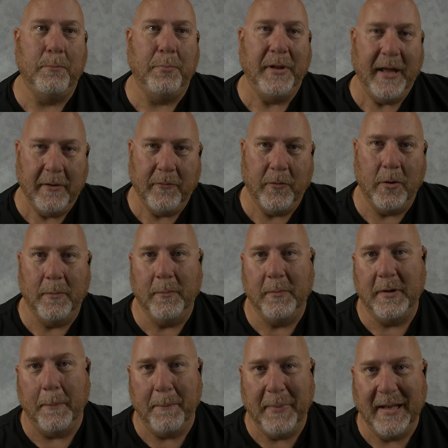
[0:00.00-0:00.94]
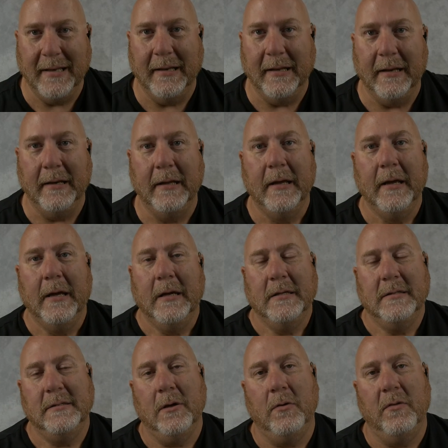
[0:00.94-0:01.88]
platform dependent.
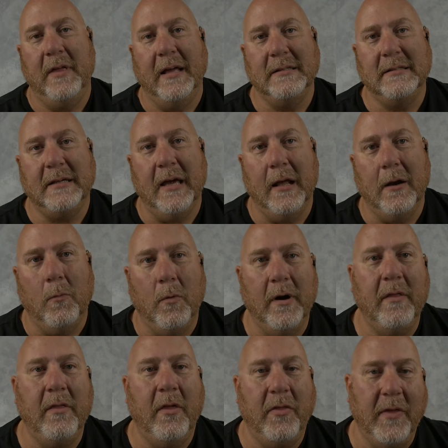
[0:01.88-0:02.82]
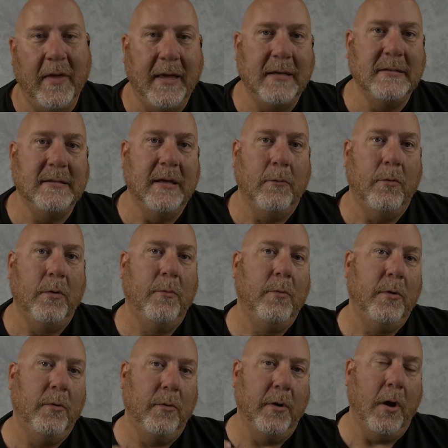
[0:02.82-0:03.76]
So that's kind of one of the things that when
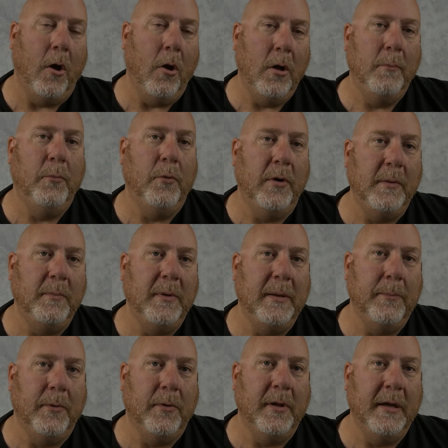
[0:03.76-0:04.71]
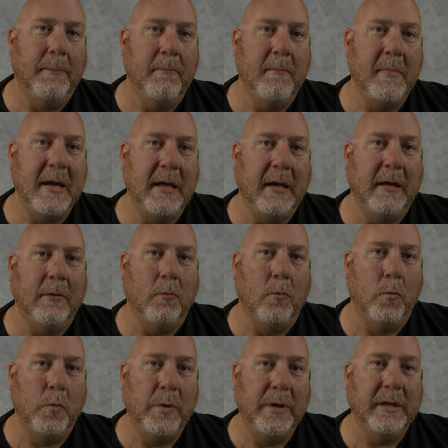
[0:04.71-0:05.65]
we were onboarding people, it made it
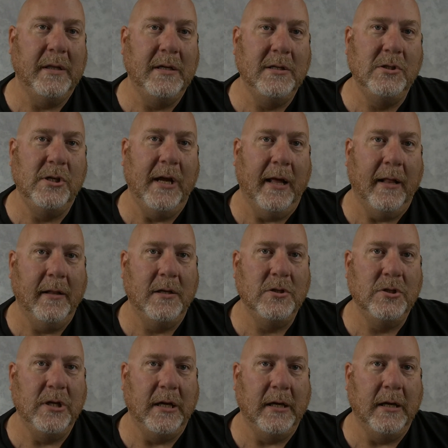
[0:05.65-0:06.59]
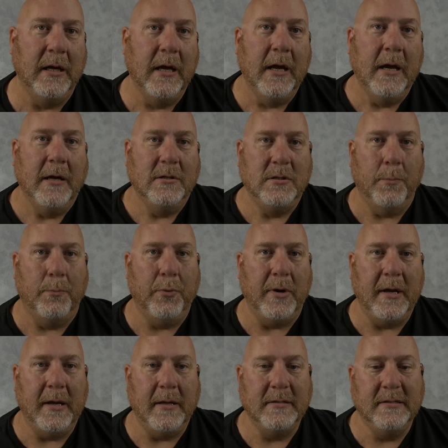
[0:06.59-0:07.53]
really challenging to
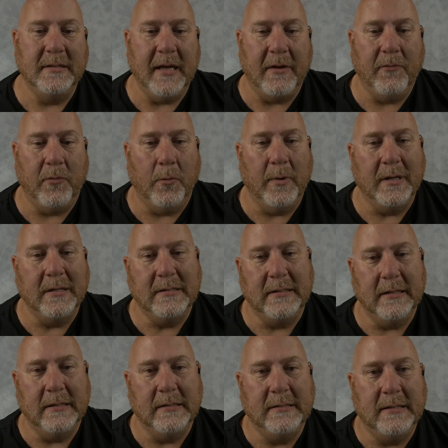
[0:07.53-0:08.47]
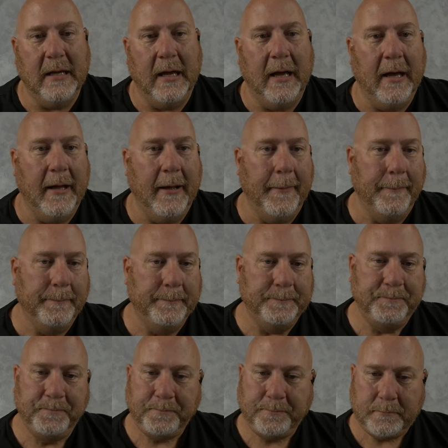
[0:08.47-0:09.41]
bring, say, for instance, I
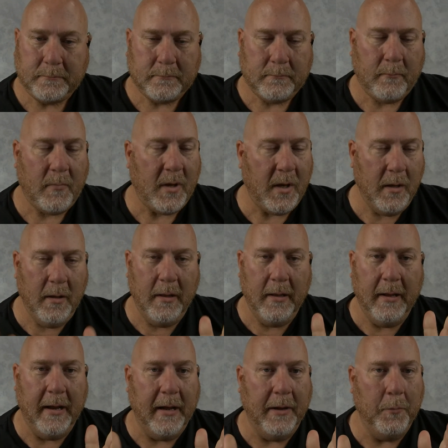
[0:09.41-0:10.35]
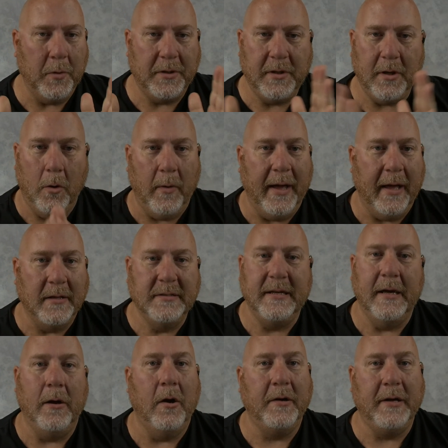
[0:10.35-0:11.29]
would go out and
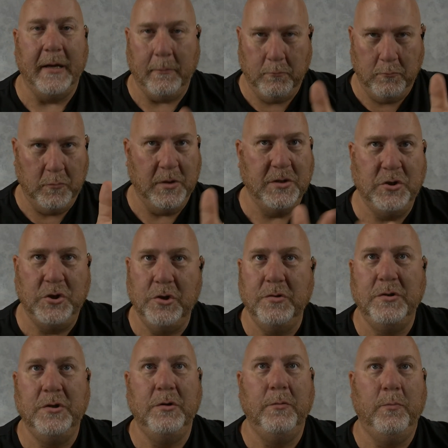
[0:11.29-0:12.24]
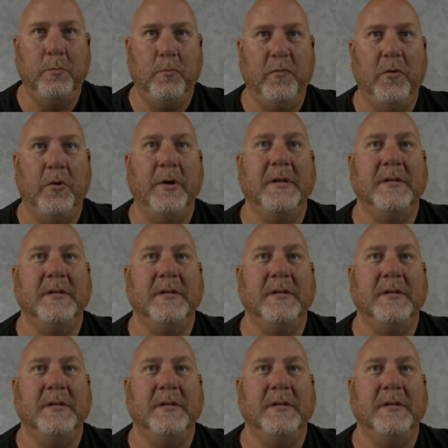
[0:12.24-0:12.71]
say, okay, let's use you, for